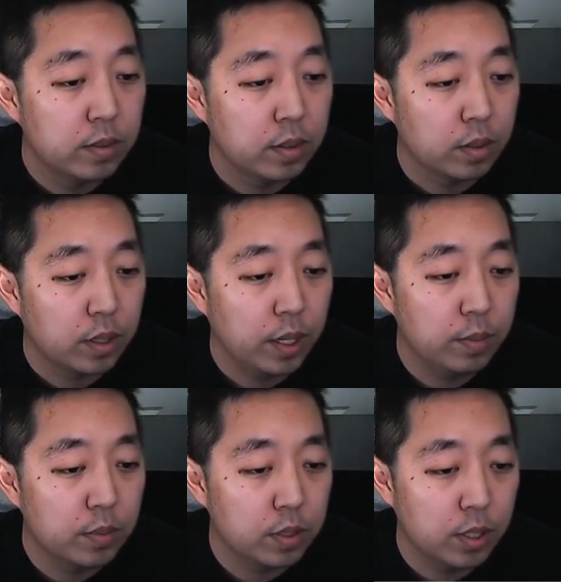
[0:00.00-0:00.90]
Okay,
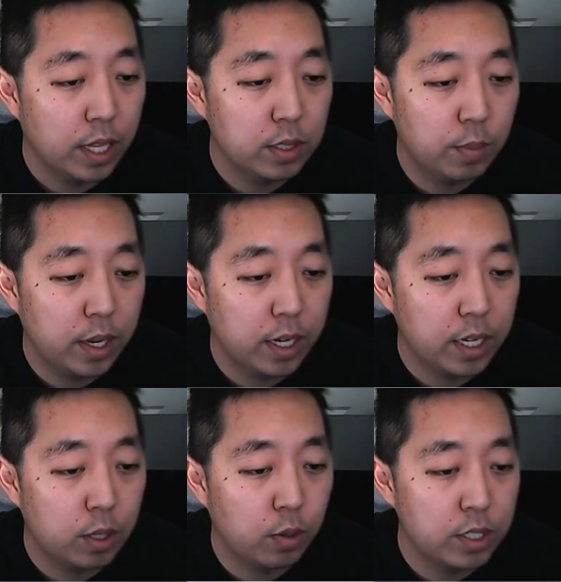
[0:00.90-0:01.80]
so that's my
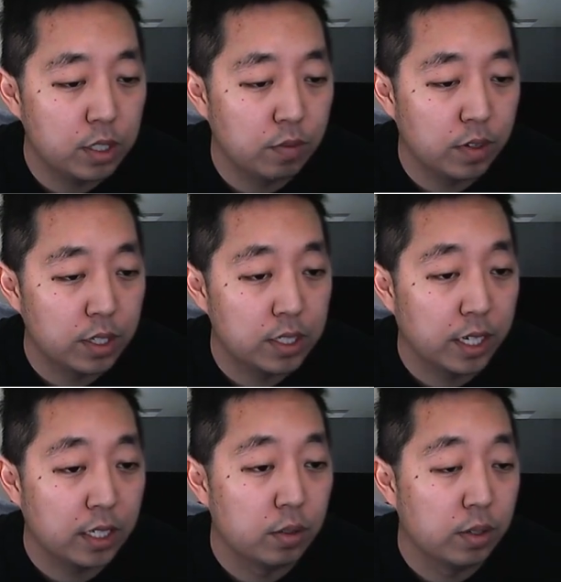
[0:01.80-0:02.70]
equation for the
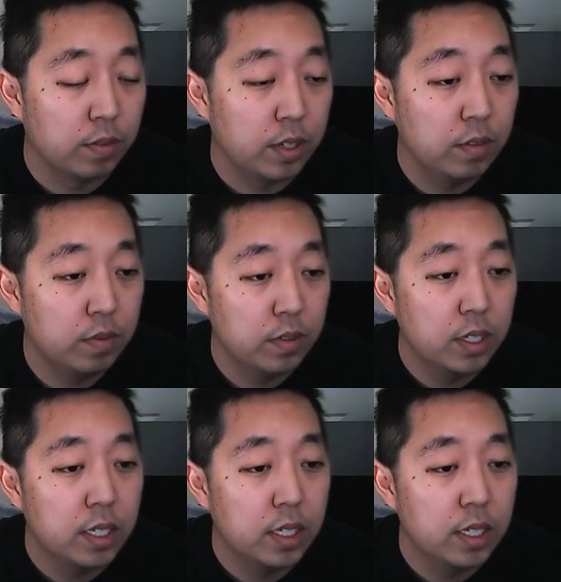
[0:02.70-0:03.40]
second derivative.